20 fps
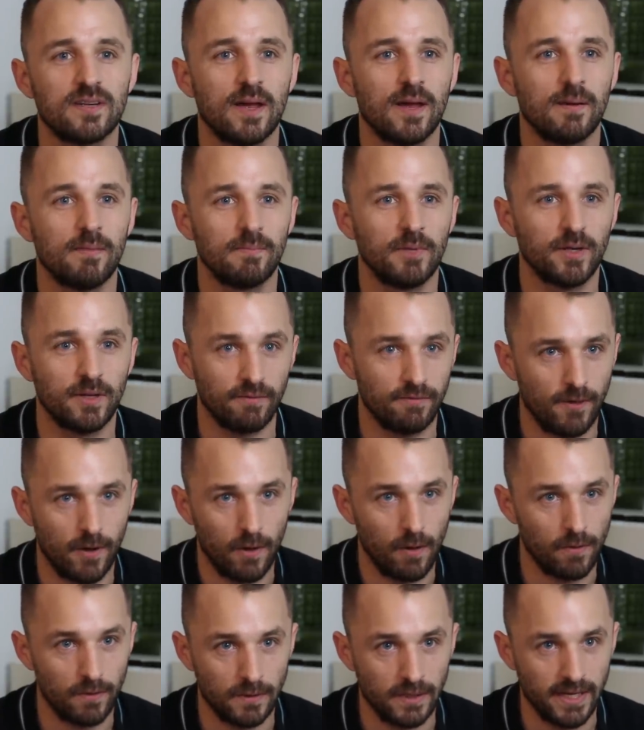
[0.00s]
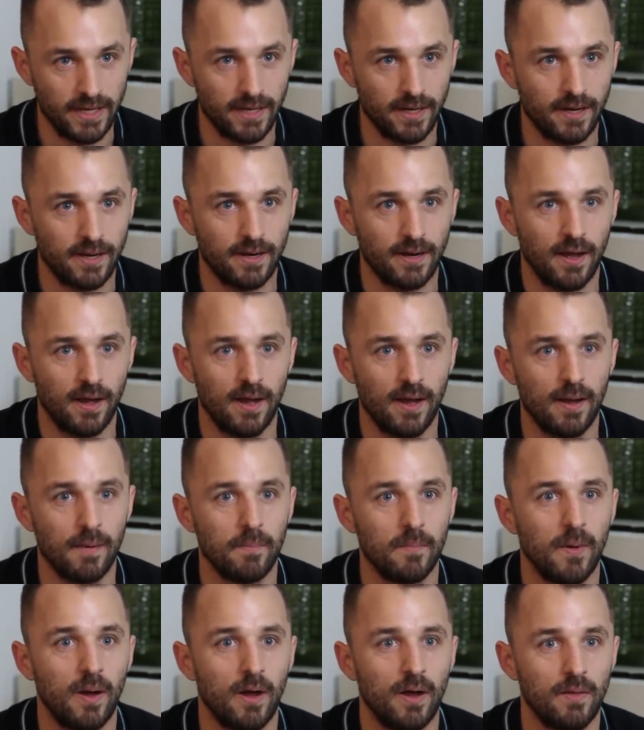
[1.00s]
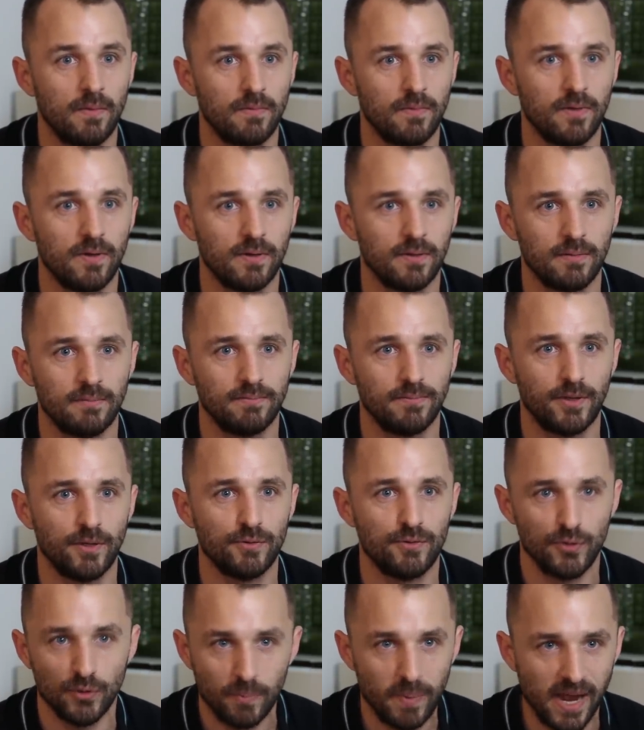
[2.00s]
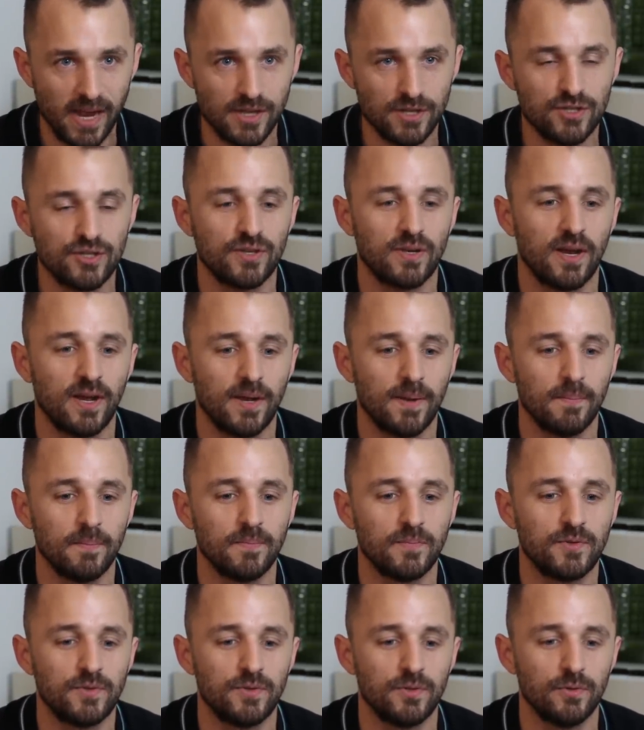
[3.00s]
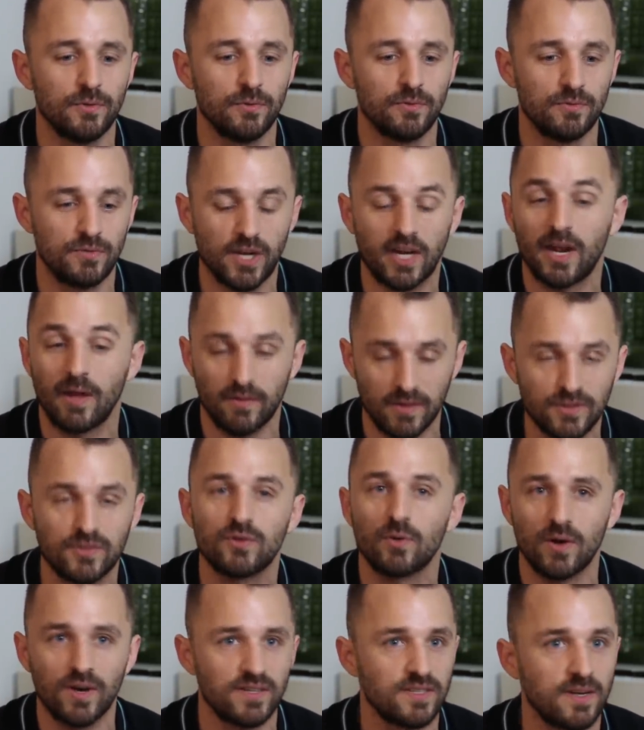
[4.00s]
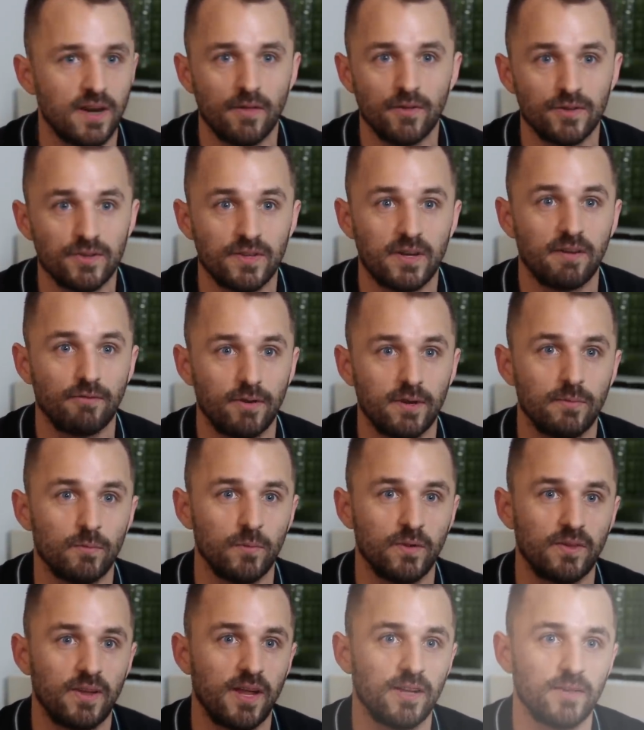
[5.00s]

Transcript: You can follow the link on the YouTube page to check out these stories and others that I've written with